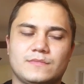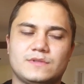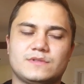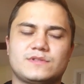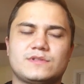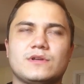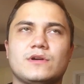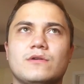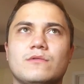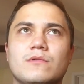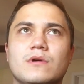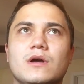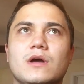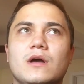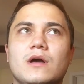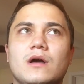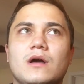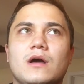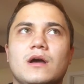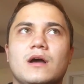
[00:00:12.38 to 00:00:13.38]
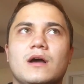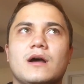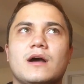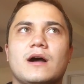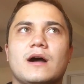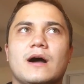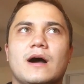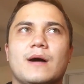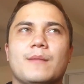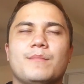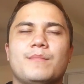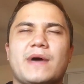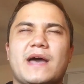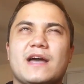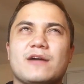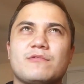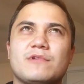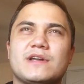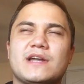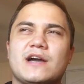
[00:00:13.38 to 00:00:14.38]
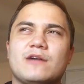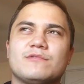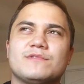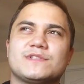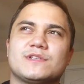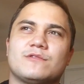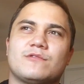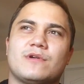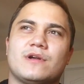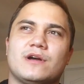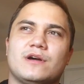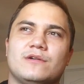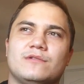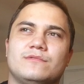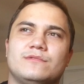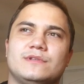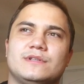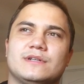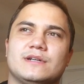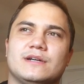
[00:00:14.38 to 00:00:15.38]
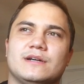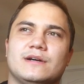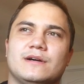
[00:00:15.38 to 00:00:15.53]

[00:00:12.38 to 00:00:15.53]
So back when I was around